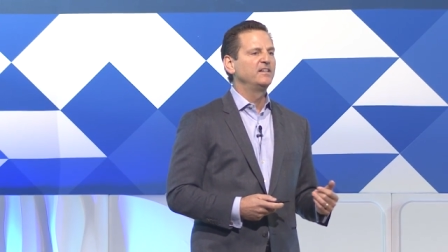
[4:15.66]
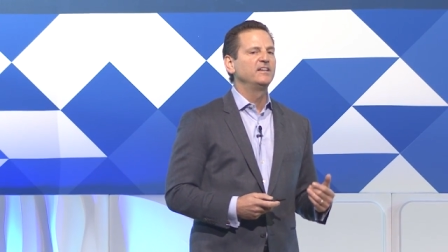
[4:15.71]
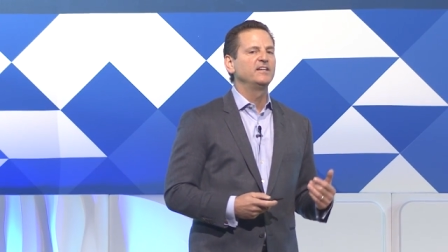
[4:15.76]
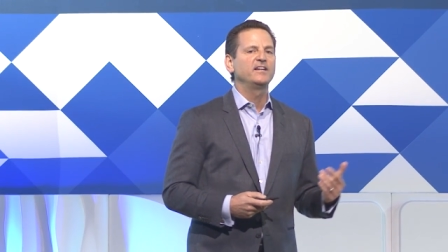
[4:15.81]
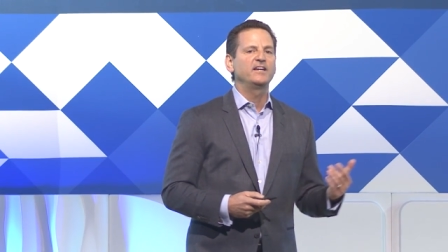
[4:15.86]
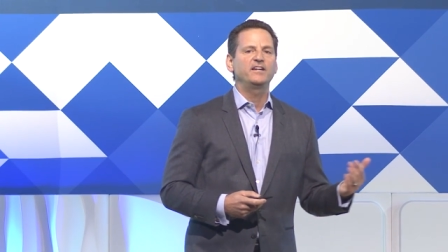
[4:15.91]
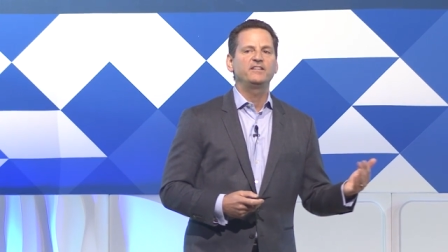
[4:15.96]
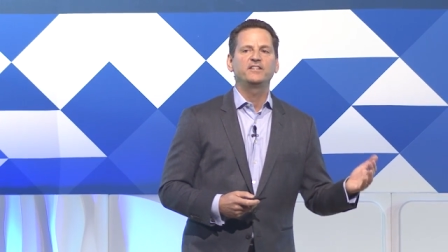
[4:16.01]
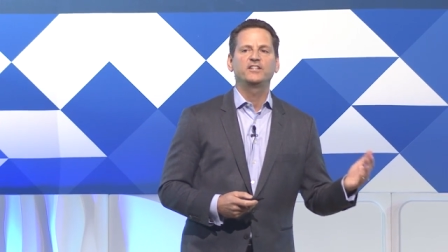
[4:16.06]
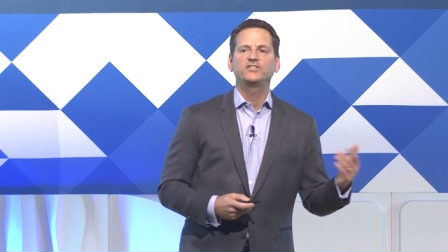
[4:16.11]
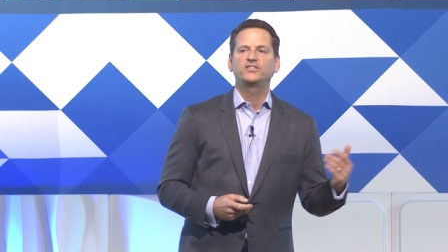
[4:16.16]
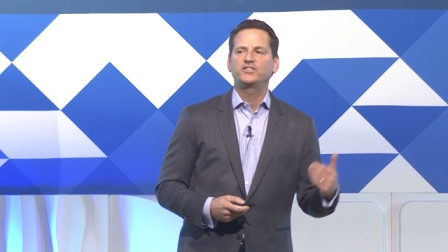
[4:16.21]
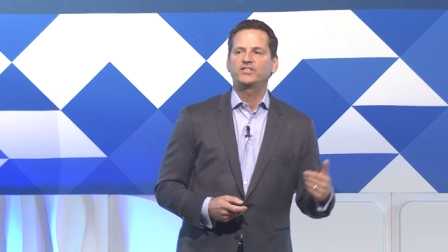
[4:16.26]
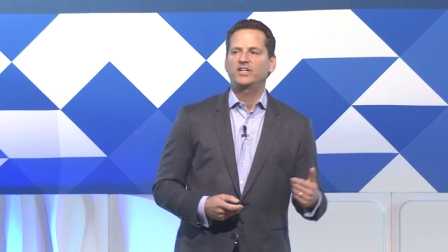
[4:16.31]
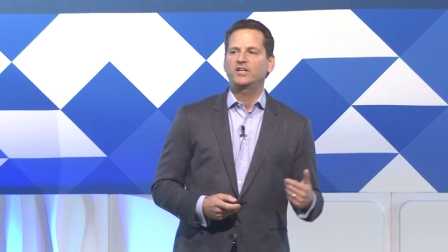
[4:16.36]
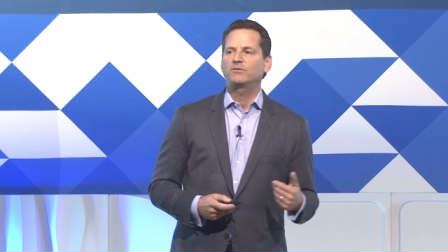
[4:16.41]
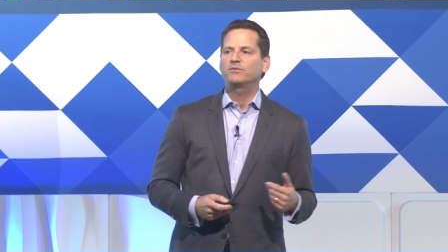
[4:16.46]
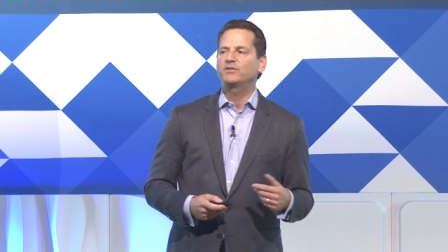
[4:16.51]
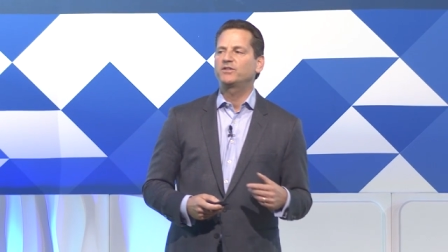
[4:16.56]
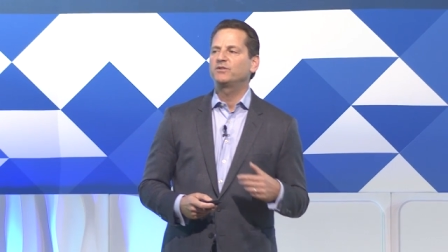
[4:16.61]
And then
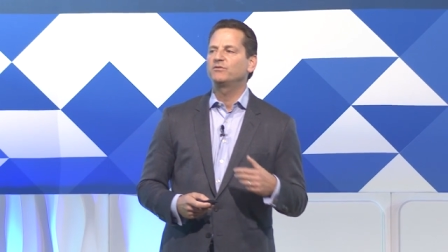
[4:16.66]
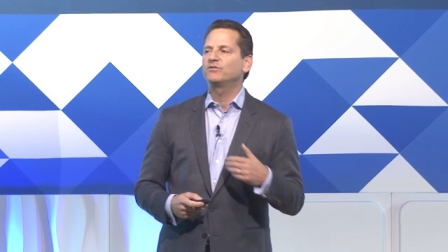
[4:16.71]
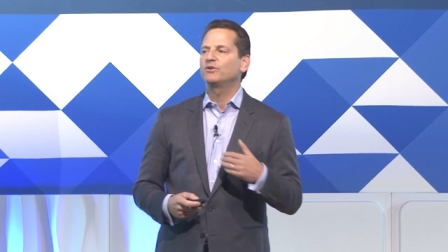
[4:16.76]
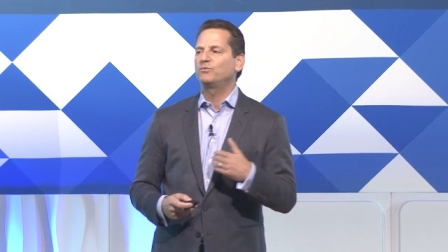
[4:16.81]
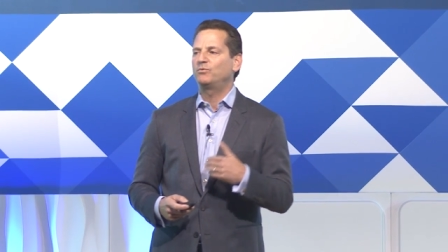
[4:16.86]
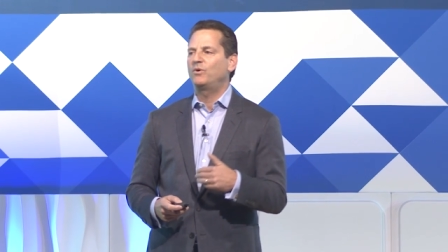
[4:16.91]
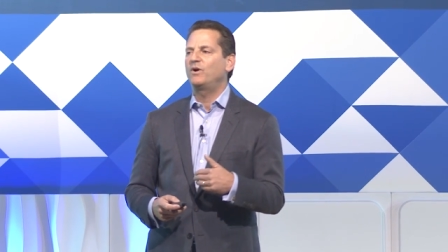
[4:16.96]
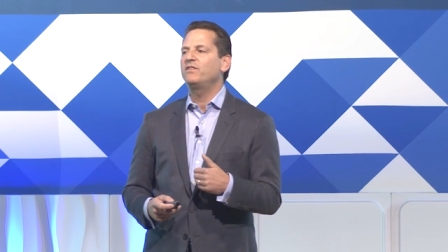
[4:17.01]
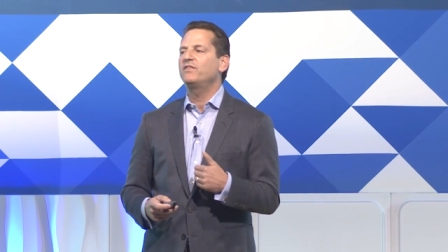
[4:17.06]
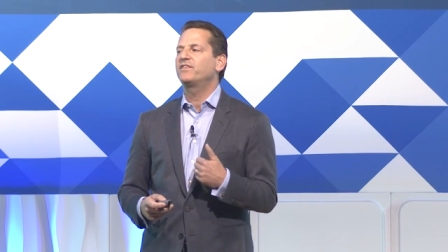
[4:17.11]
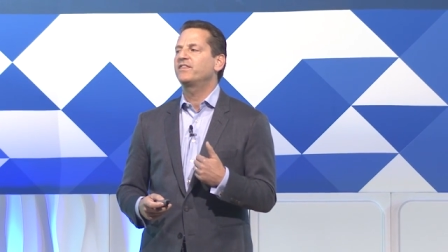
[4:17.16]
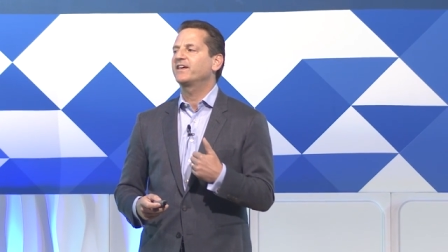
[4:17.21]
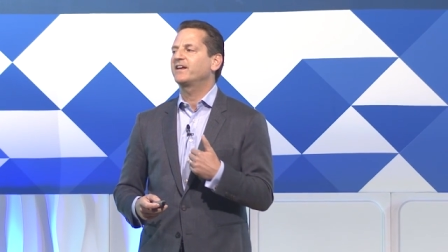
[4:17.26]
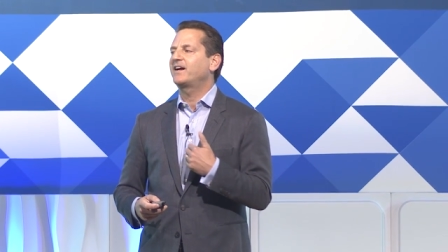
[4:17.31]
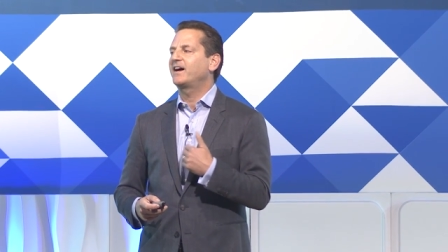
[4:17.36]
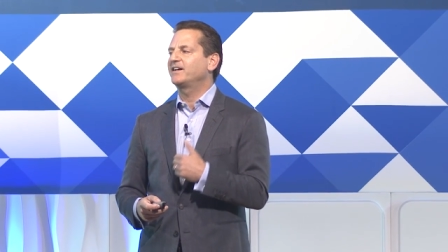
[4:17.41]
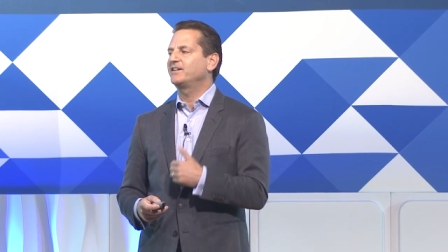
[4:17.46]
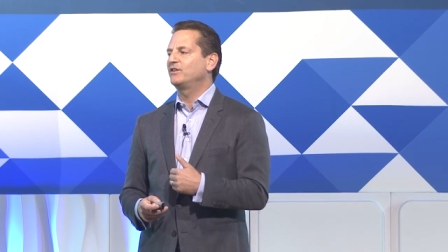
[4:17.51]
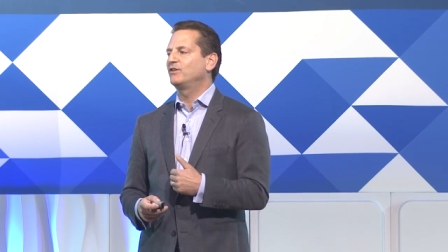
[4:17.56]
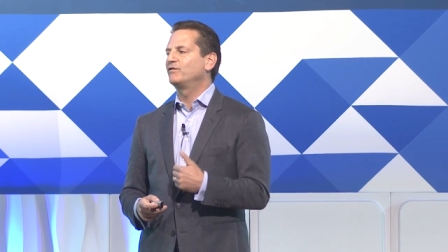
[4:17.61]
share with you the one thing
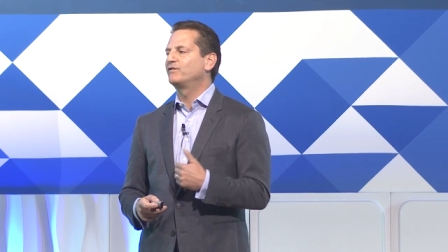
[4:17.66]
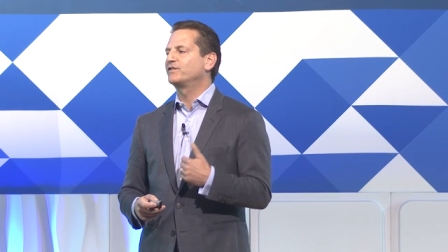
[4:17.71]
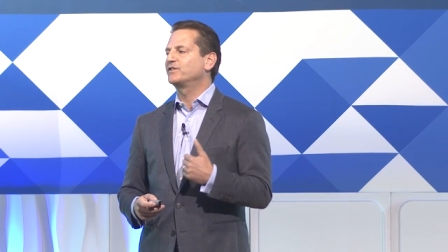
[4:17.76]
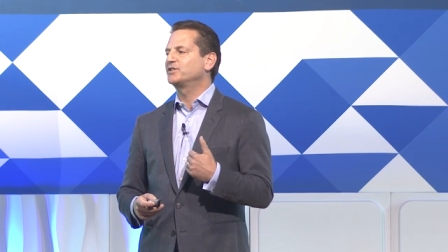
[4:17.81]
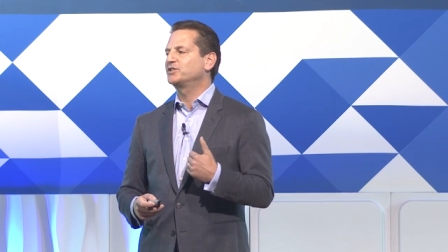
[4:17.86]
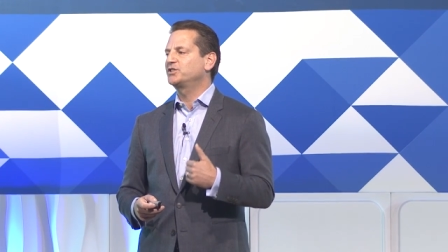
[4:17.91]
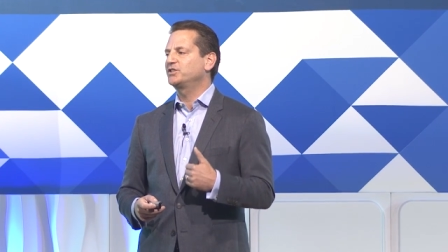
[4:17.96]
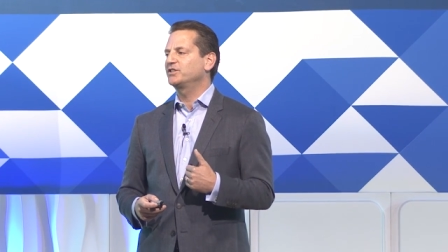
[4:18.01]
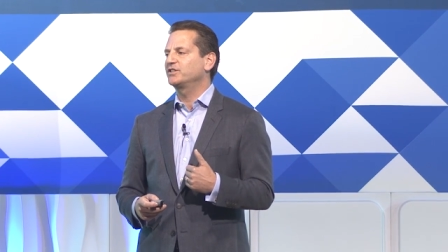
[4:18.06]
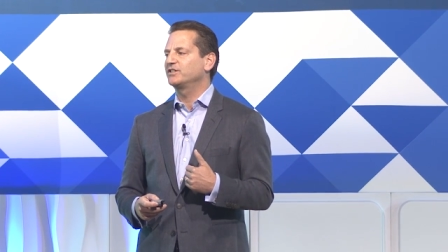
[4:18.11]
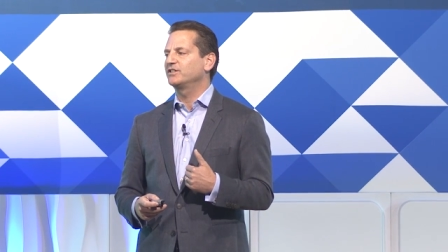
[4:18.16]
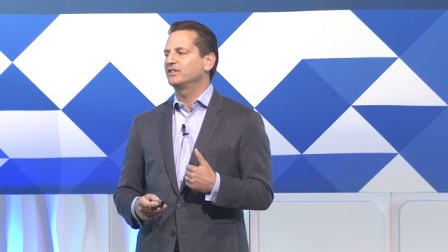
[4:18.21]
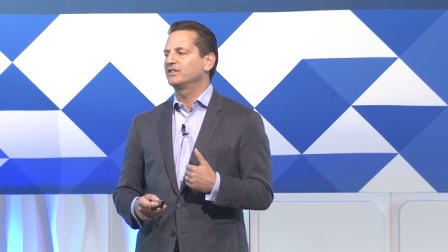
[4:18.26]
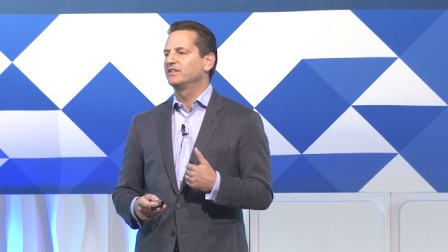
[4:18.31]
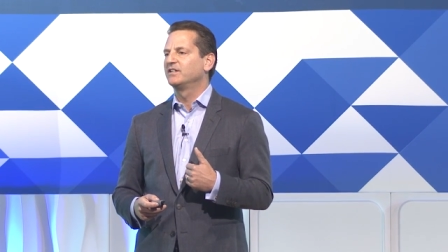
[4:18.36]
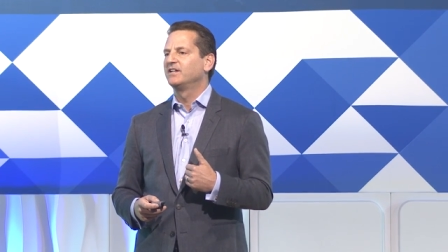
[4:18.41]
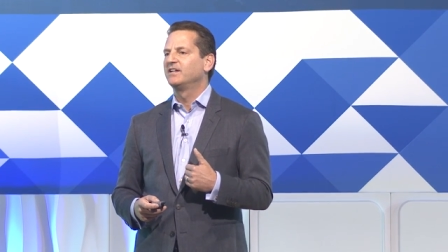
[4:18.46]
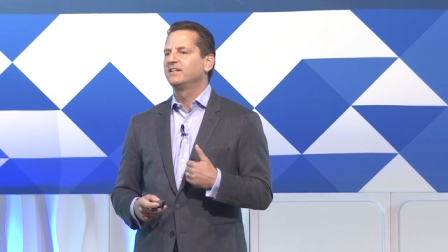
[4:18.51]
I know for sure